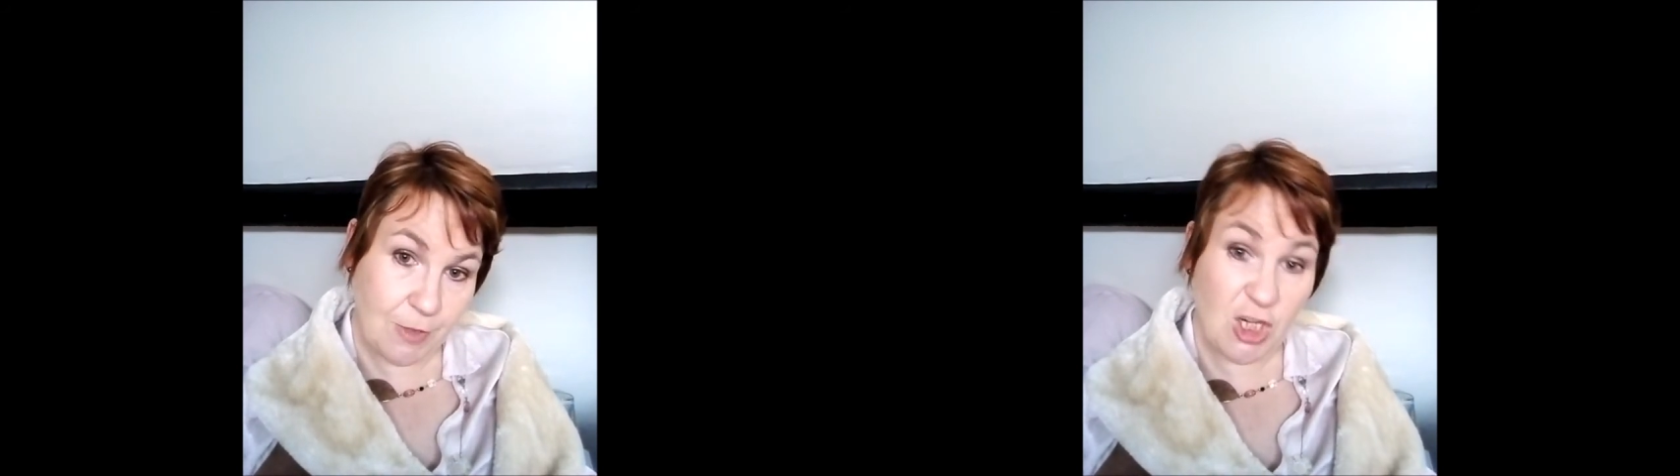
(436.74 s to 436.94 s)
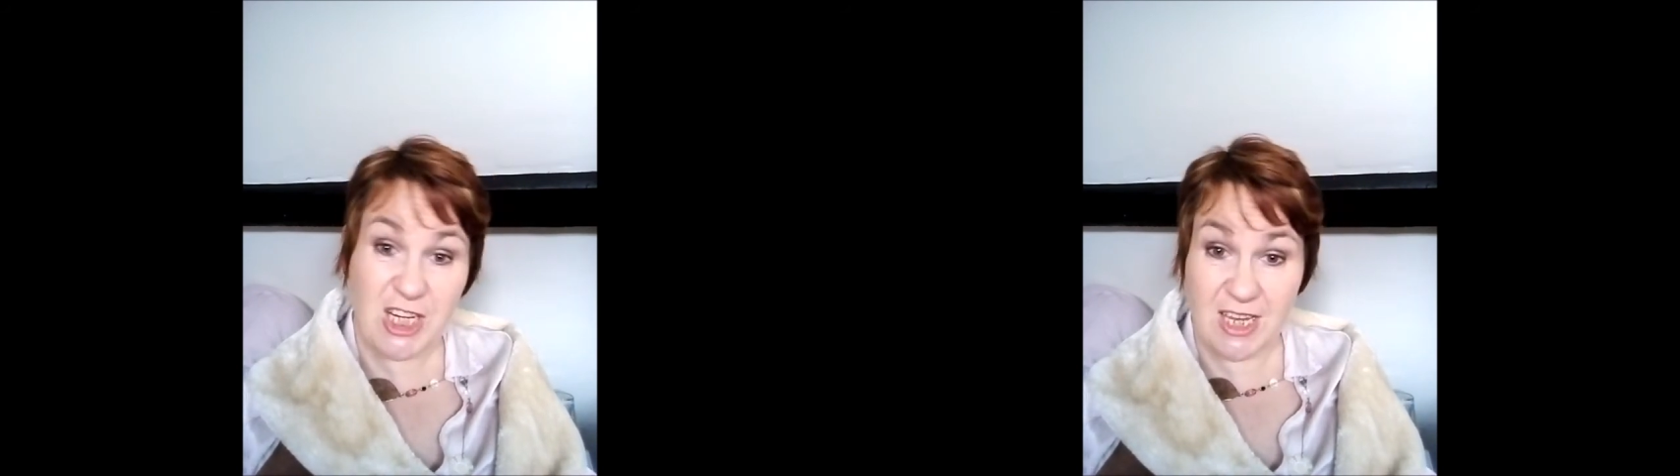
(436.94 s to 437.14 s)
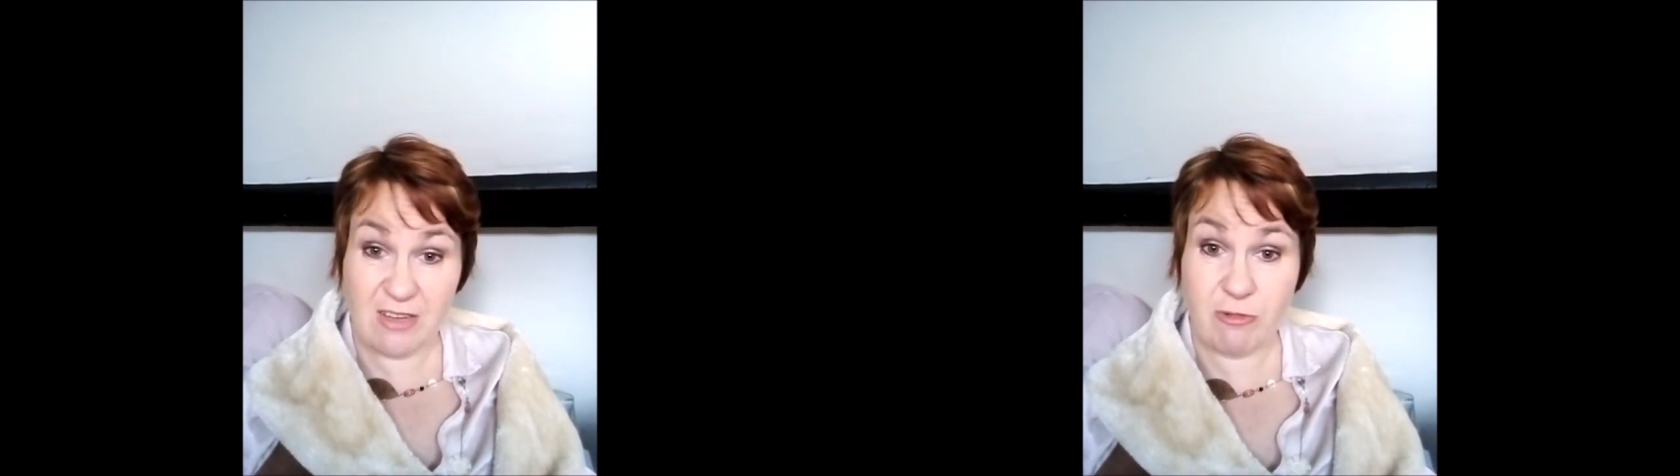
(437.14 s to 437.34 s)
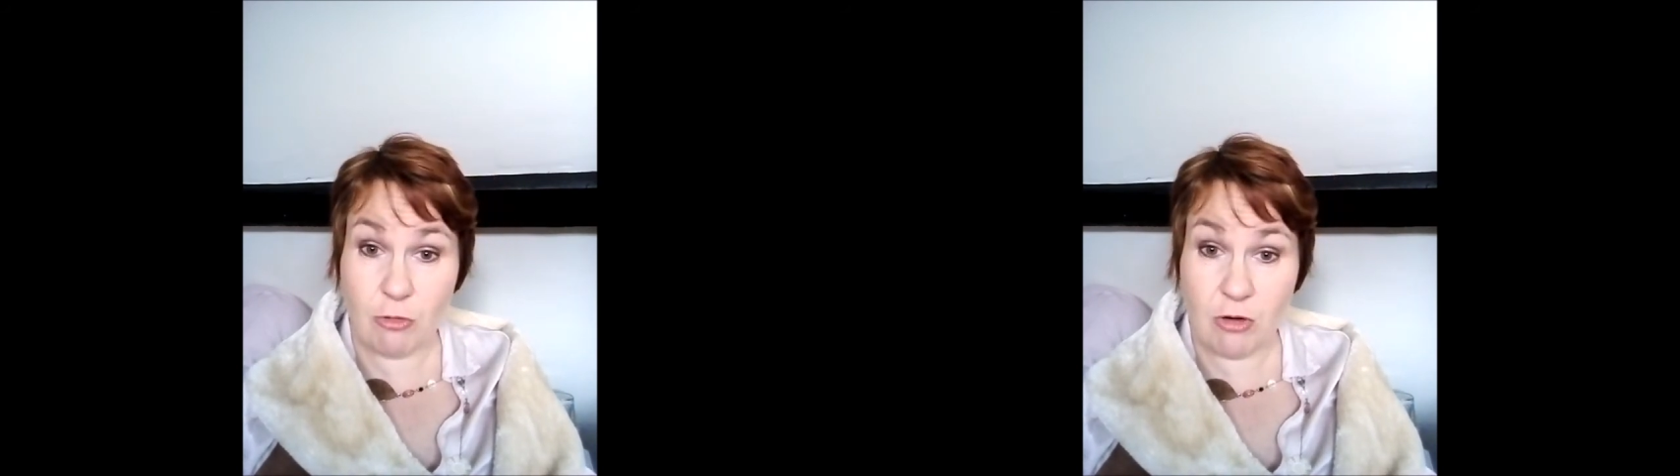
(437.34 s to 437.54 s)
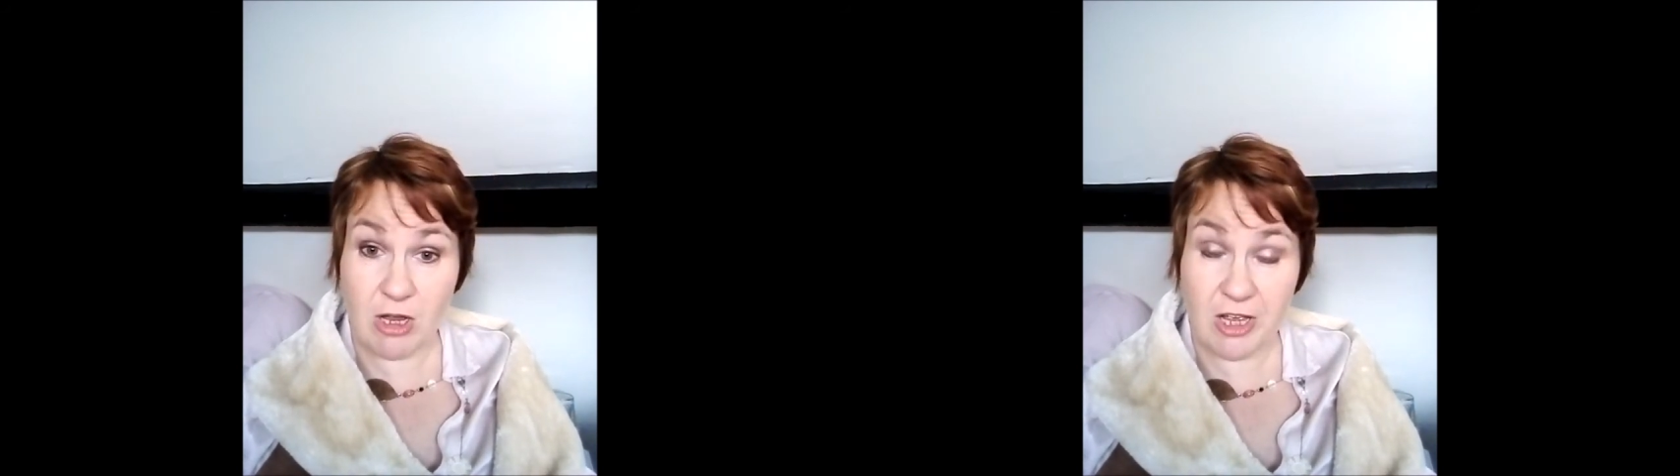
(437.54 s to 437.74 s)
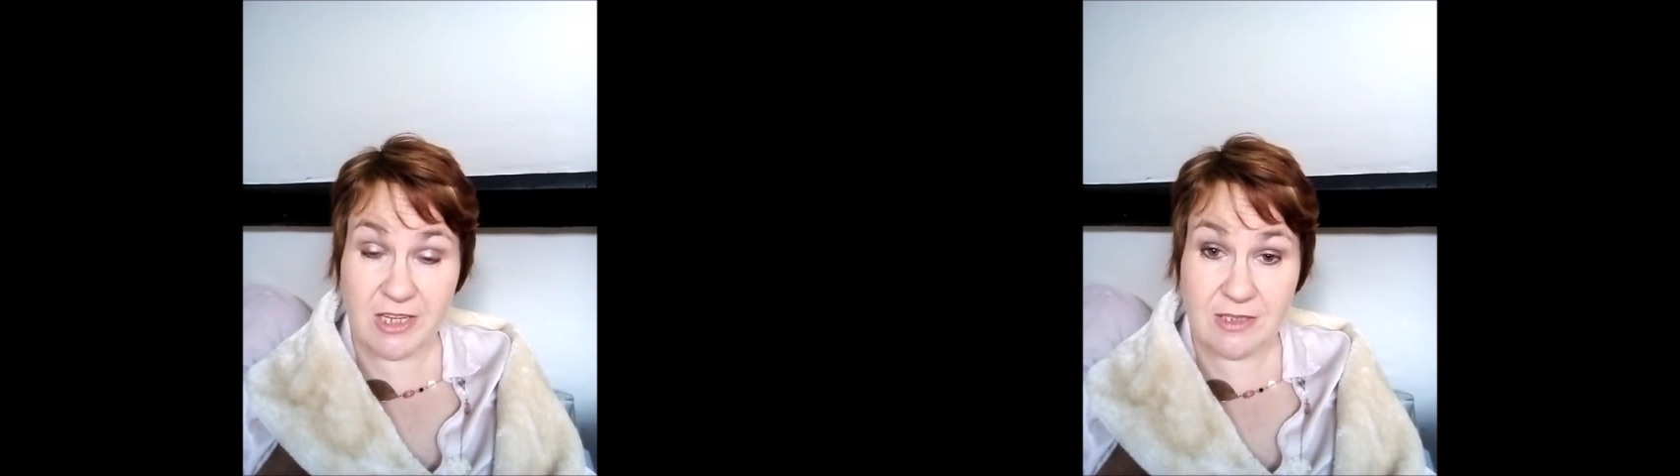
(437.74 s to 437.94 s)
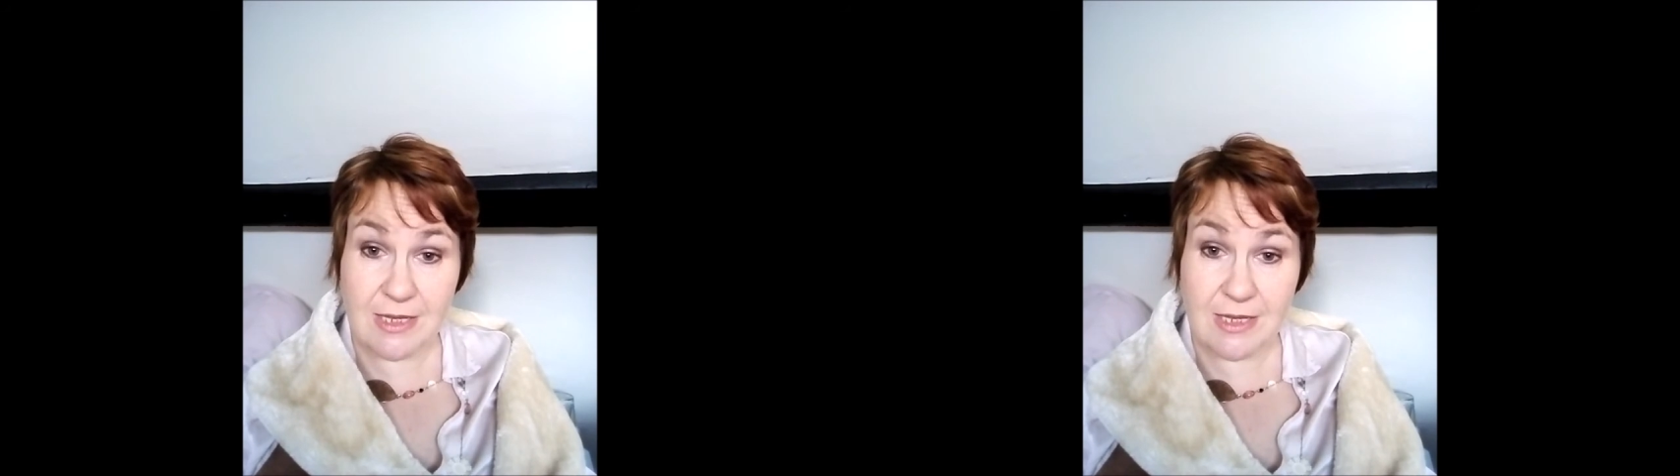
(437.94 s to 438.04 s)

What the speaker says: You're going to hit the floor, guys.